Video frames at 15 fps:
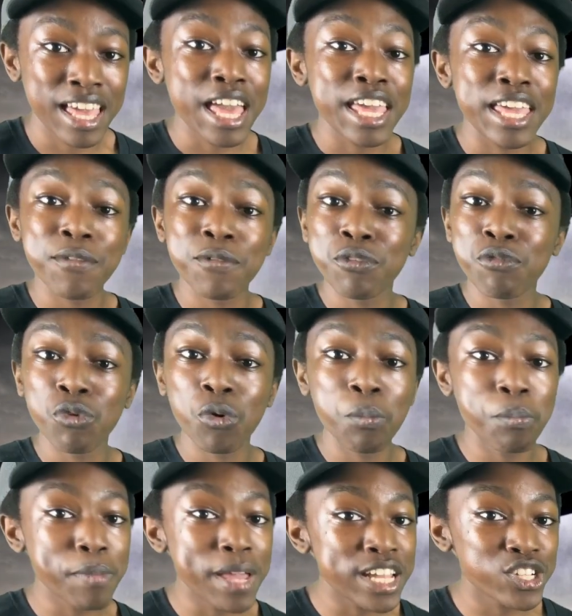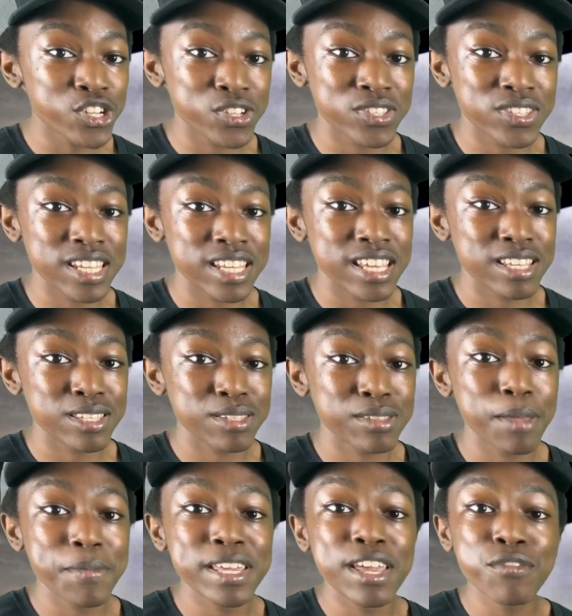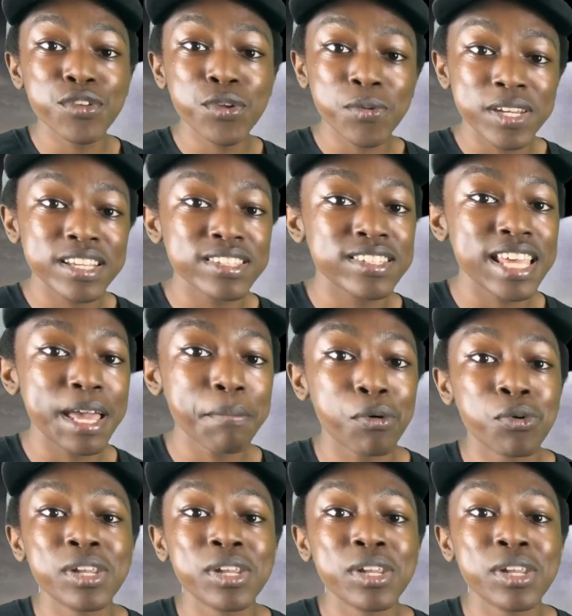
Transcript: Even for major cities. Let me give you an example.